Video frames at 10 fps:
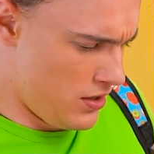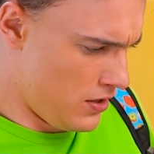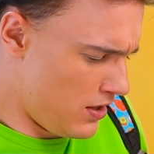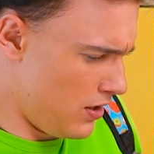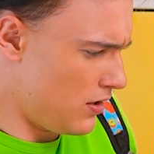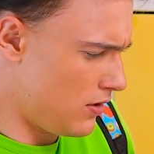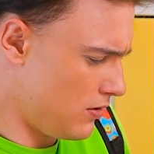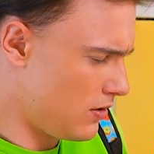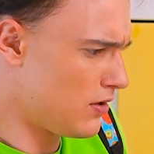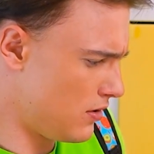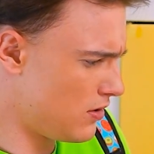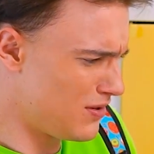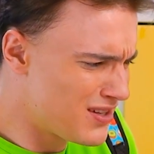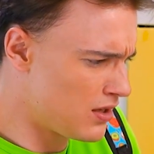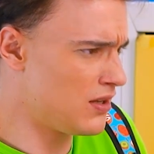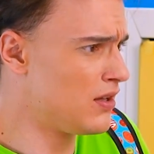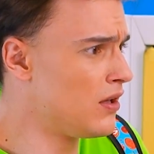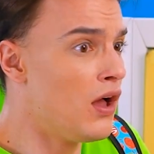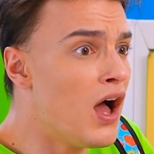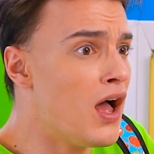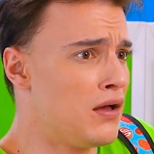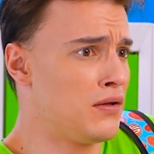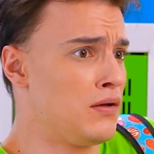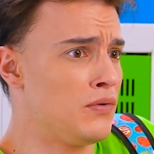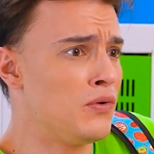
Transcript: in high school, Jerry! Says Ames.